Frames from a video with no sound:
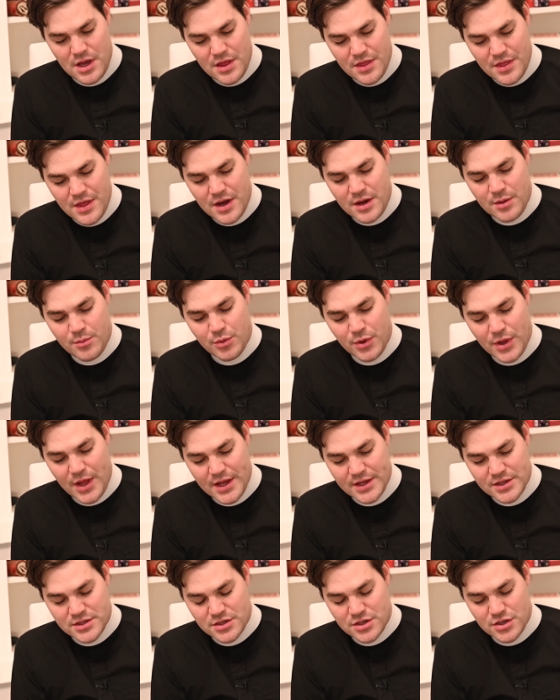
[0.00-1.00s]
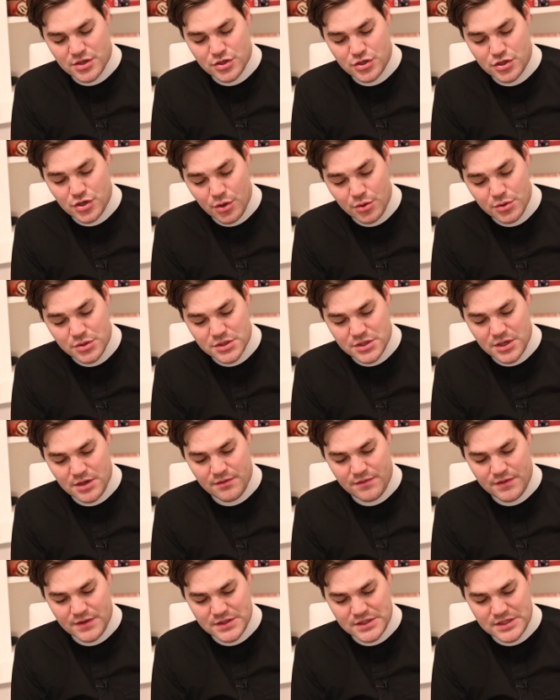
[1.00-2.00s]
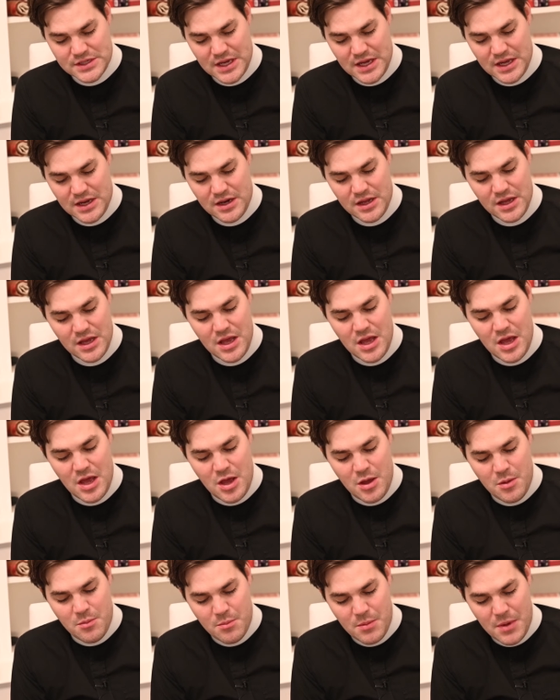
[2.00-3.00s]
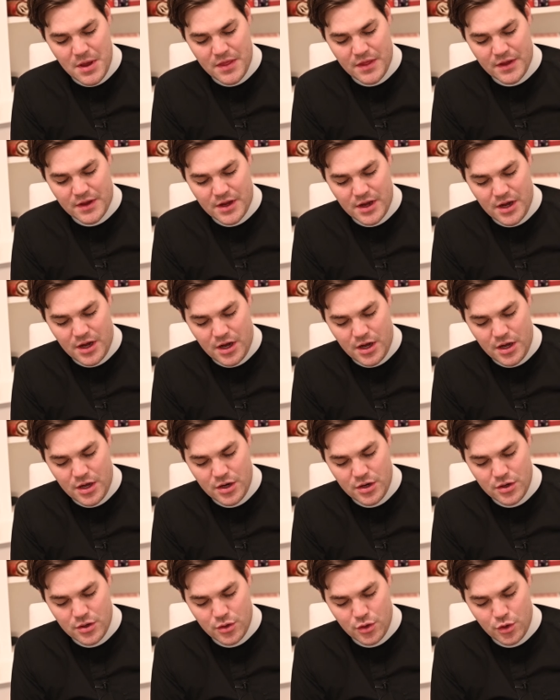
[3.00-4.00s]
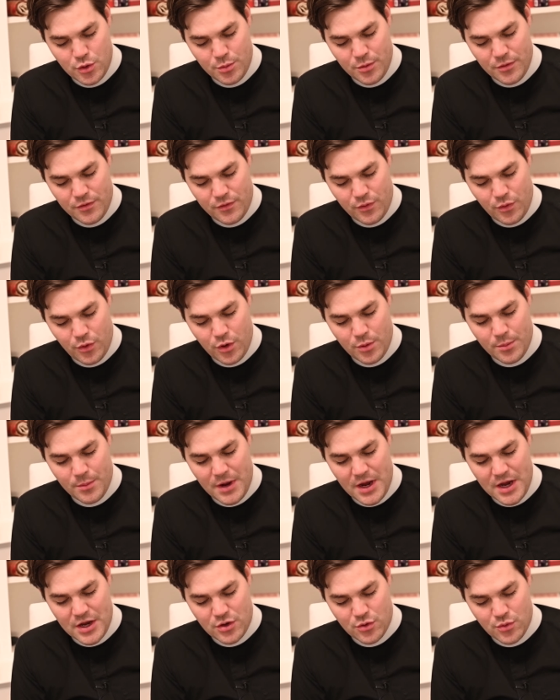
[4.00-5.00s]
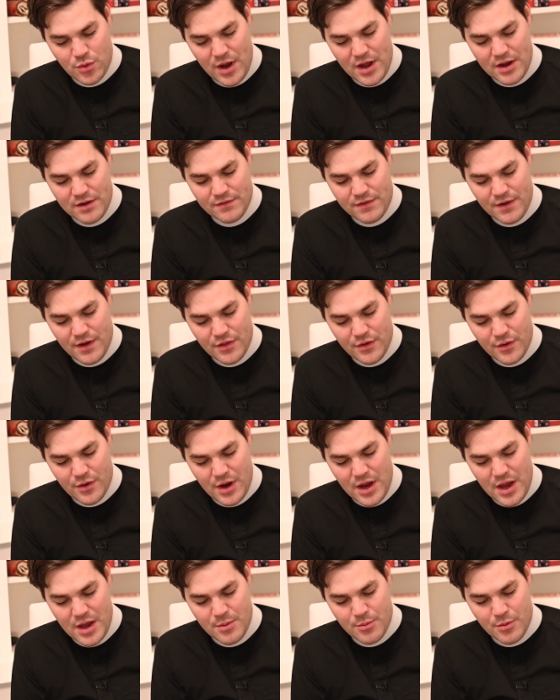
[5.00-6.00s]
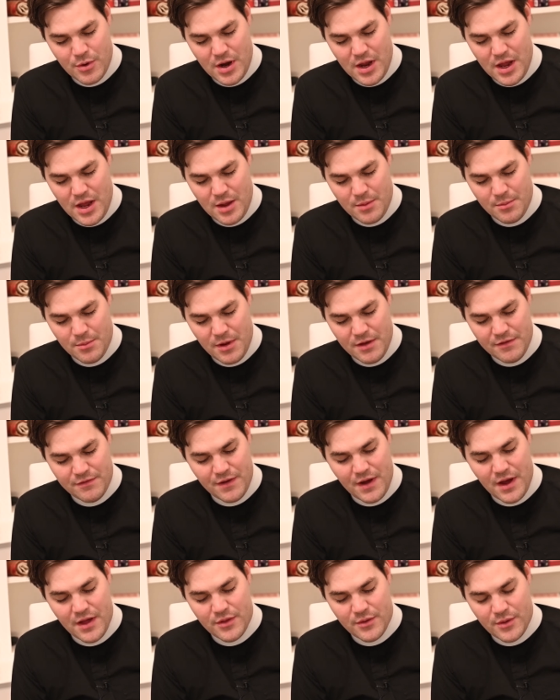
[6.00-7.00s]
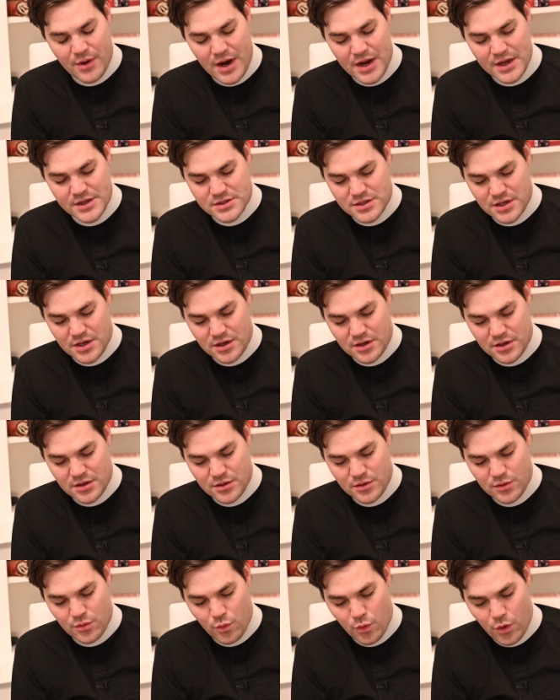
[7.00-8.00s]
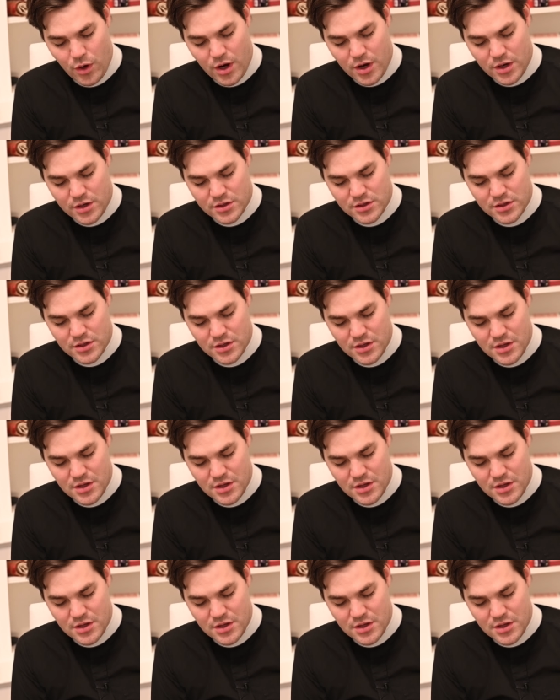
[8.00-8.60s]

Then he blessed Joseph and said, May the God who before my grandfather Abraham, my father Isaac, walked,